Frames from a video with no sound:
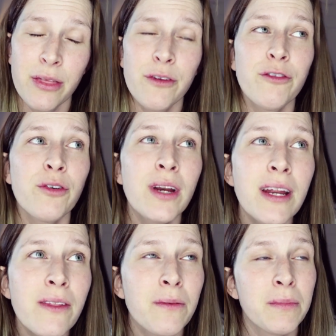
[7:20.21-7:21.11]
The
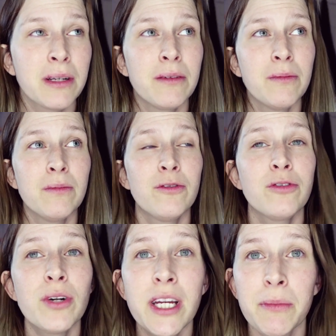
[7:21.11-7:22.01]
freedom
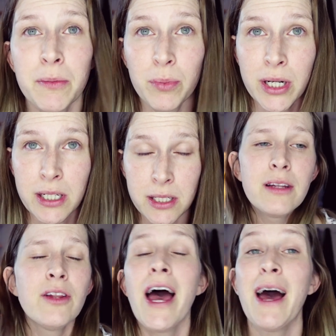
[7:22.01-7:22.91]
it brings,
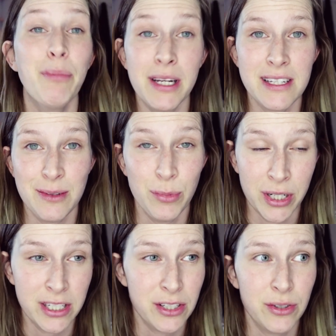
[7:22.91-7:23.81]
the happiness it
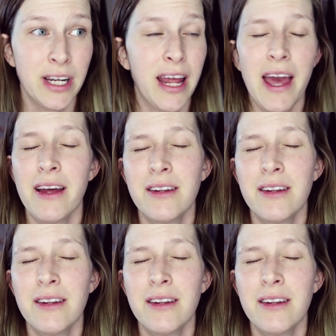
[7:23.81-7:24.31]
brings to not